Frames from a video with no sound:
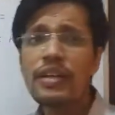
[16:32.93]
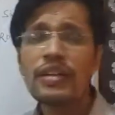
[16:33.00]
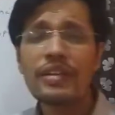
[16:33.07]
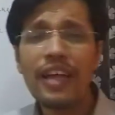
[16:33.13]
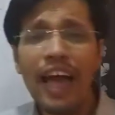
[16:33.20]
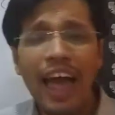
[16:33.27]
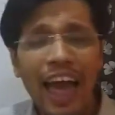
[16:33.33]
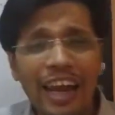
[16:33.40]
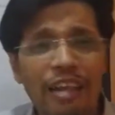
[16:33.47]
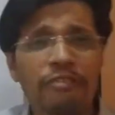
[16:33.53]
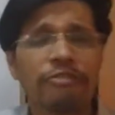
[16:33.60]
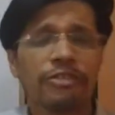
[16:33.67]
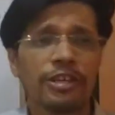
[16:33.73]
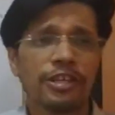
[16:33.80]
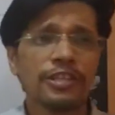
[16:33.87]
the
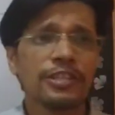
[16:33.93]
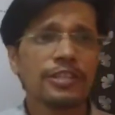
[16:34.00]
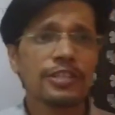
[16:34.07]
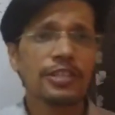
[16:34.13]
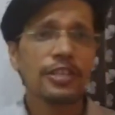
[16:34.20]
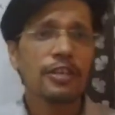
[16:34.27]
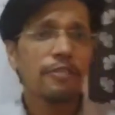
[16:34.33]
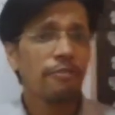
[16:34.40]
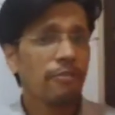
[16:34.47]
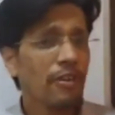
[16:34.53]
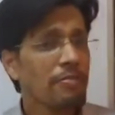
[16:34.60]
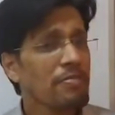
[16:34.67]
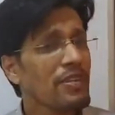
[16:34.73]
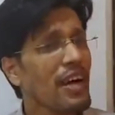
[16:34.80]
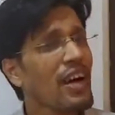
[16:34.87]
elephant
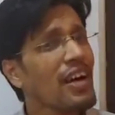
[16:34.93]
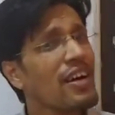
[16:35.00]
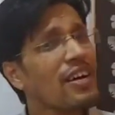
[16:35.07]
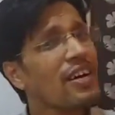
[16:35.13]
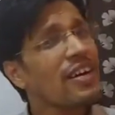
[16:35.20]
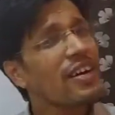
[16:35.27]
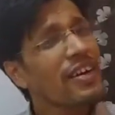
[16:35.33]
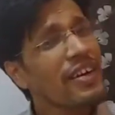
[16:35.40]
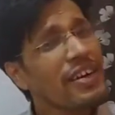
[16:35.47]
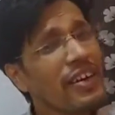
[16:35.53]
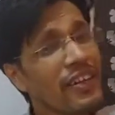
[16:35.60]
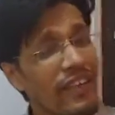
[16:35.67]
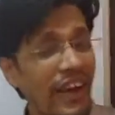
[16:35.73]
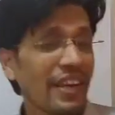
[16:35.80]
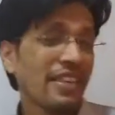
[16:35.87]
from the
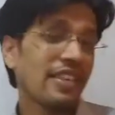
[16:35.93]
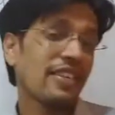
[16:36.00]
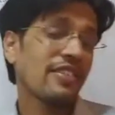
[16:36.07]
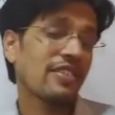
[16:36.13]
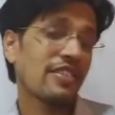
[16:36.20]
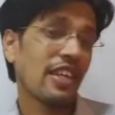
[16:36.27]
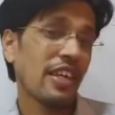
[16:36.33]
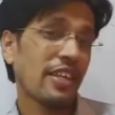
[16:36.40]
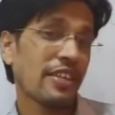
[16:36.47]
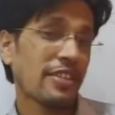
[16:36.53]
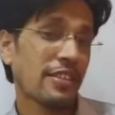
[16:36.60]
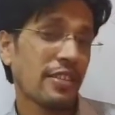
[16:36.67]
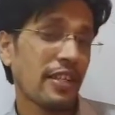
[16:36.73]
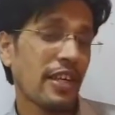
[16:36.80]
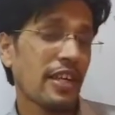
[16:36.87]
right hand side,
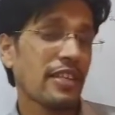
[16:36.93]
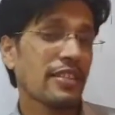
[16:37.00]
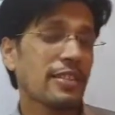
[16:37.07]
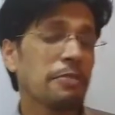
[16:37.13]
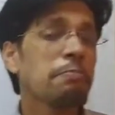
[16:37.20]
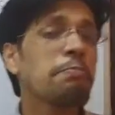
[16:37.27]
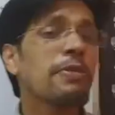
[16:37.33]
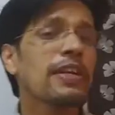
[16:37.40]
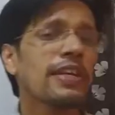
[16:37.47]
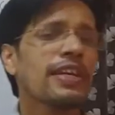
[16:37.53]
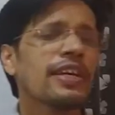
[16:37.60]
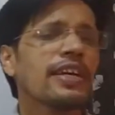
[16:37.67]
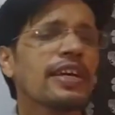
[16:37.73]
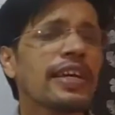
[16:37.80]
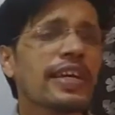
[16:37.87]
and simply
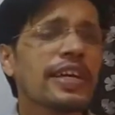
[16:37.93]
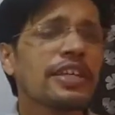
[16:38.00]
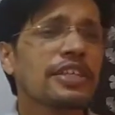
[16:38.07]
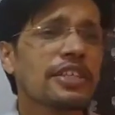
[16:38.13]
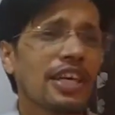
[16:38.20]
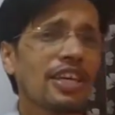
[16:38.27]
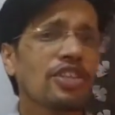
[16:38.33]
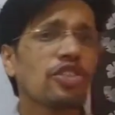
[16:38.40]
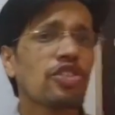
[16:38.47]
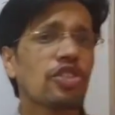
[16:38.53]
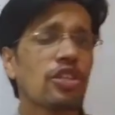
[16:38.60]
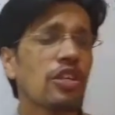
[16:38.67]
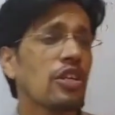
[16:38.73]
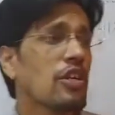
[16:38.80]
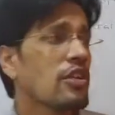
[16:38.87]
he
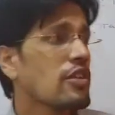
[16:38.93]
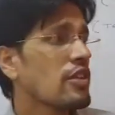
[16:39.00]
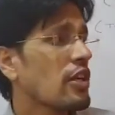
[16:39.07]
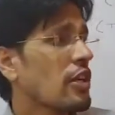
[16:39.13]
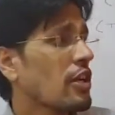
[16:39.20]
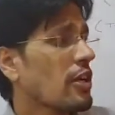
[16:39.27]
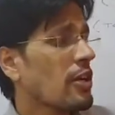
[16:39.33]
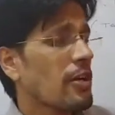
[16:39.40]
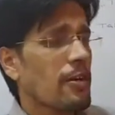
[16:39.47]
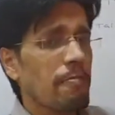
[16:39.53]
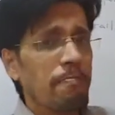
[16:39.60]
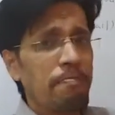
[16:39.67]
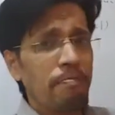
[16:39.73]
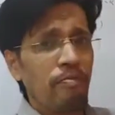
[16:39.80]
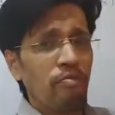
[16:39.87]
touched the
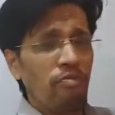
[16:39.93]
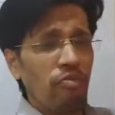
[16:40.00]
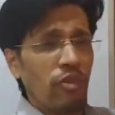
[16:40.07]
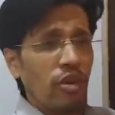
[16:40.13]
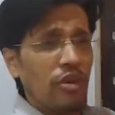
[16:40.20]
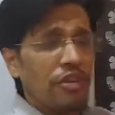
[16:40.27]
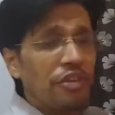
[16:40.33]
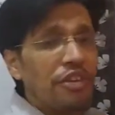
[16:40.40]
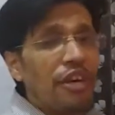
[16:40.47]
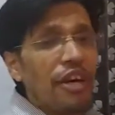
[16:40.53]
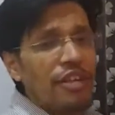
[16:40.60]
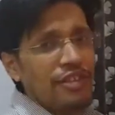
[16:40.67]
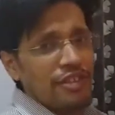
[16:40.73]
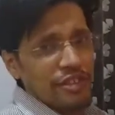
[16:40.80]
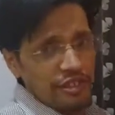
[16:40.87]

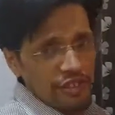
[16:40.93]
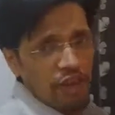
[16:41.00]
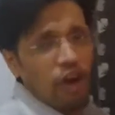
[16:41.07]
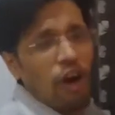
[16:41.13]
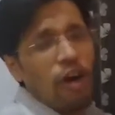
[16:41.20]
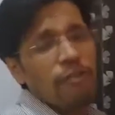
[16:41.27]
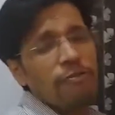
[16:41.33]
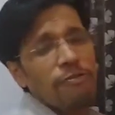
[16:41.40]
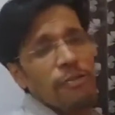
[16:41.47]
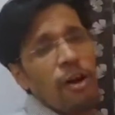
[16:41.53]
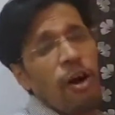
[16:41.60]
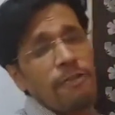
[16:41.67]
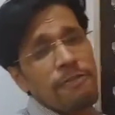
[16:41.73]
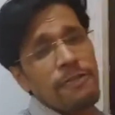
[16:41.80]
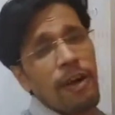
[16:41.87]
ears of
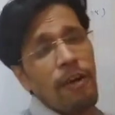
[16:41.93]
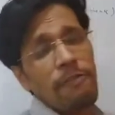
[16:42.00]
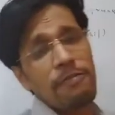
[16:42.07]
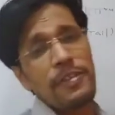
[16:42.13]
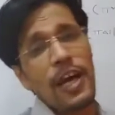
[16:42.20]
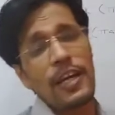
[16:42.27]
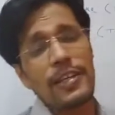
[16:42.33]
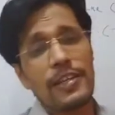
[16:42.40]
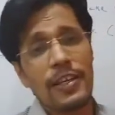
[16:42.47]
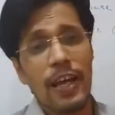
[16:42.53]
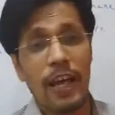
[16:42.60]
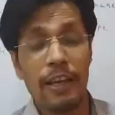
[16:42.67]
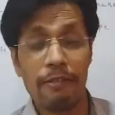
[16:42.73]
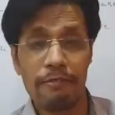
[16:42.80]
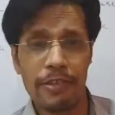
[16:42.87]
that
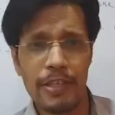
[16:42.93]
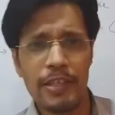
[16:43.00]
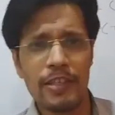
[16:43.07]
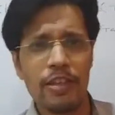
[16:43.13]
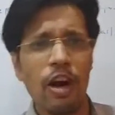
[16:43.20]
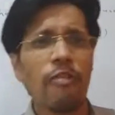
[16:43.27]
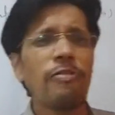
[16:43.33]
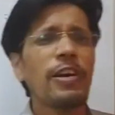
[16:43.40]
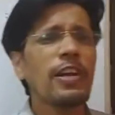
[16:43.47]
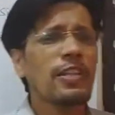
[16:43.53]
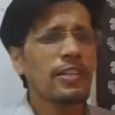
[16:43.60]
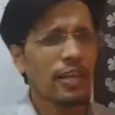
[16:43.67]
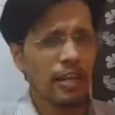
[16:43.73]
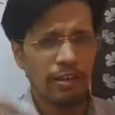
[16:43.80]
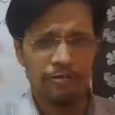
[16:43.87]
elephant, of
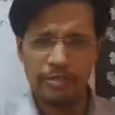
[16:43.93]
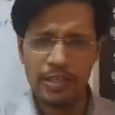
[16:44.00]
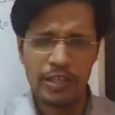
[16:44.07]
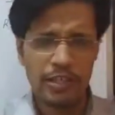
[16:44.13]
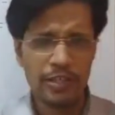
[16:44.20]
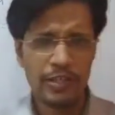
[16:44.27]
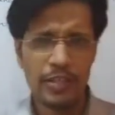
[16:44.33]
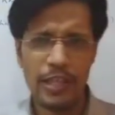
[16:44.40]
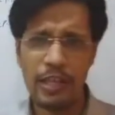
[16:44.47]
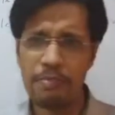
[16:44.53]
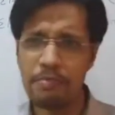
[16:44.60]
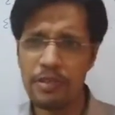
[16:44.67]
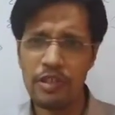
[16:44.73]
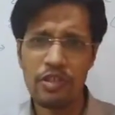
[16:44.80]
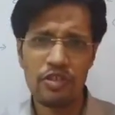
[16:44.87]
another elephant. They
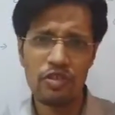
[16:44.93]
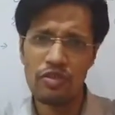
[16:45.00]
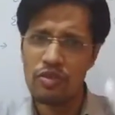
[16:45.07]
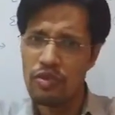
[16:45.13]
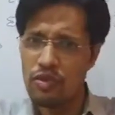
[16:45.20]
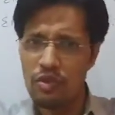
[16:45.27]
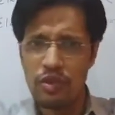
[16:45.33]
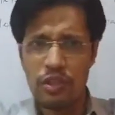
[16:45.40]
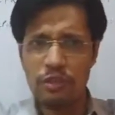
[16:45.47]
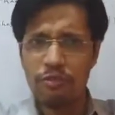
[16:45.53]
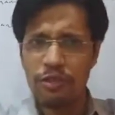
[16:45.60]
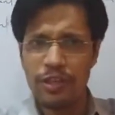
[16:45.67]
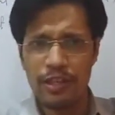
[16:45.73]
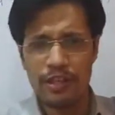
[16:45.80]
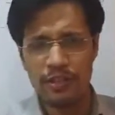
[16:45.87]
reached to
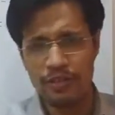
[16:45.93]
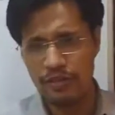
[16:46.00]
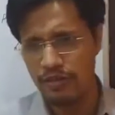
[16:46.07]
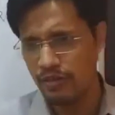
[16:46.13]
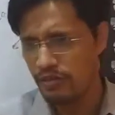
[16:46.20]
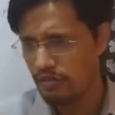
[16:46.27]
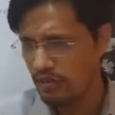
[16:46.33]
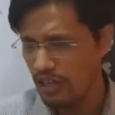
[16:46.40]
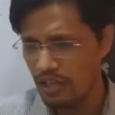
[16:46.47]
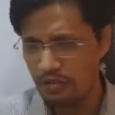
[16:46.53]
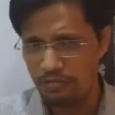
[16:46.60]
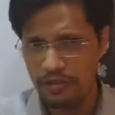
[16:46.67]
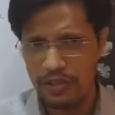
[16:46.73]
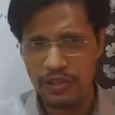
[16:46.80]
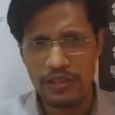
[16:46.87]
different
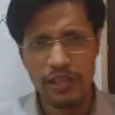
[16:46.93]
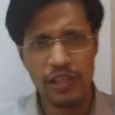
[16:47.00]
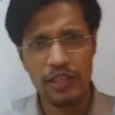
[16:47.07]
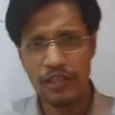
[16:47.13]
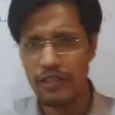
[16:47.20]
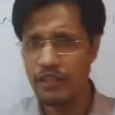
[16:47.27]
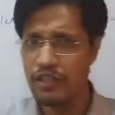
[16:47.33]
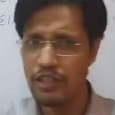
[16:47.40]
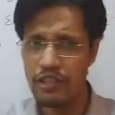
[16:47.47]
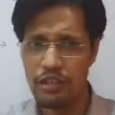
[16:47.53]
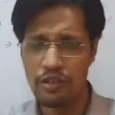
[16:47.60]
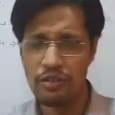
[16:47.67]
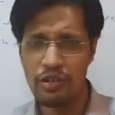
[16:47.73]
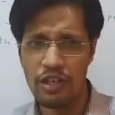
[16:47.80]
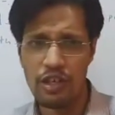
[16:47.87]
elephants, and they
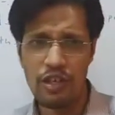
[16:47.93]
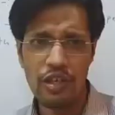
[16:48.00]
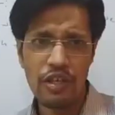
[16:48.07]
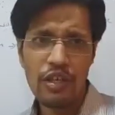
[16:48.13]
drew the